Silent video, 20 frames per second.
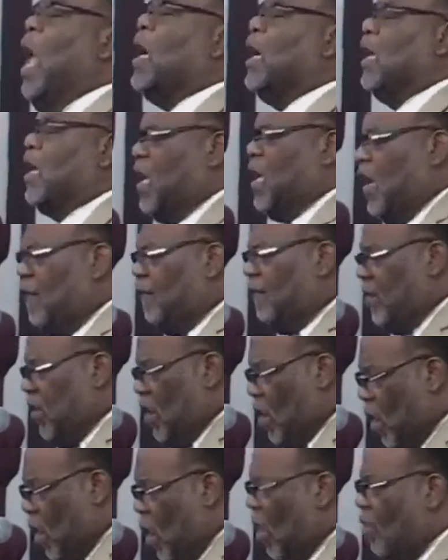Give
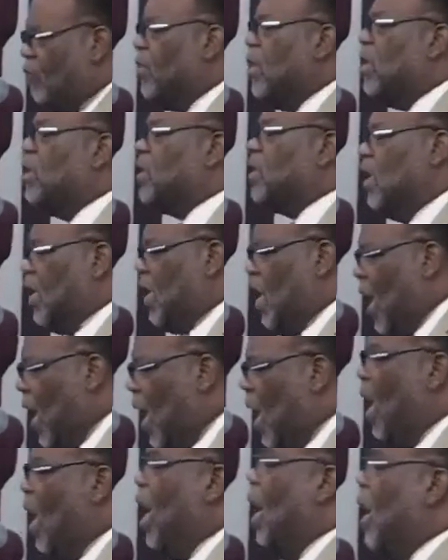glory to
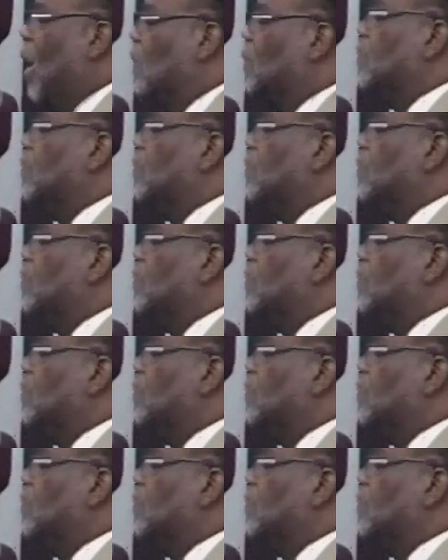God.